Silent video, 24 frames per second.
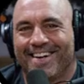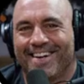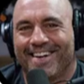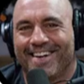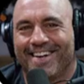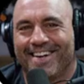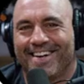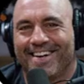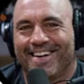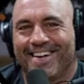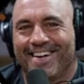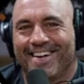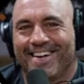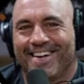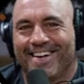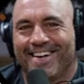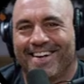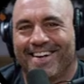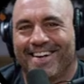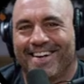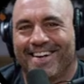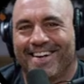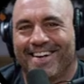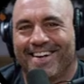
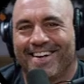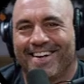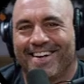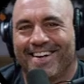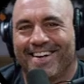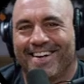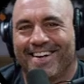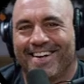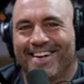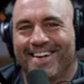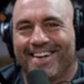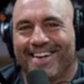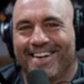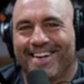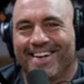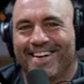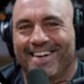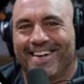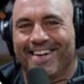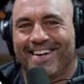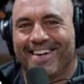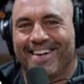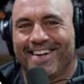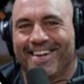
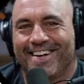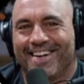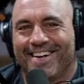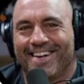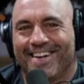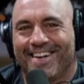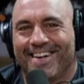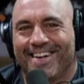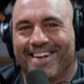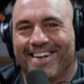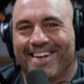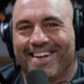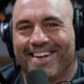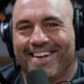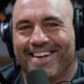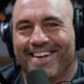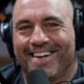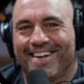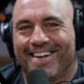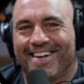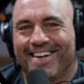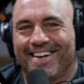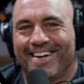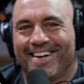
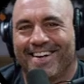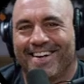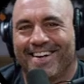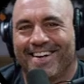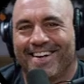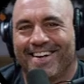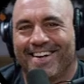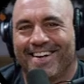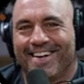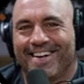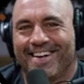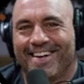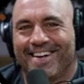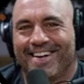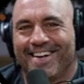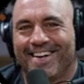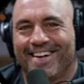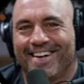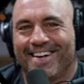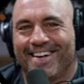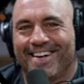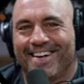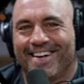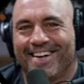
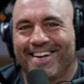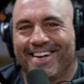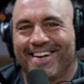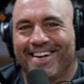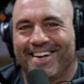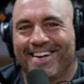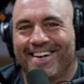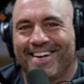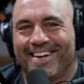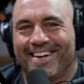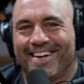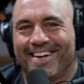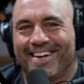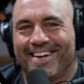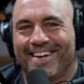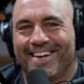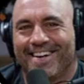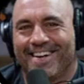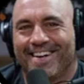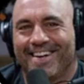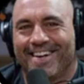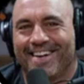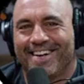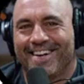
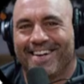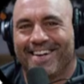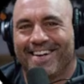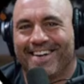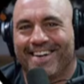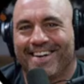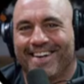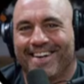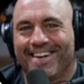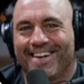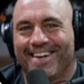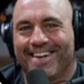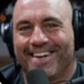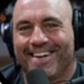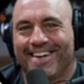(silent)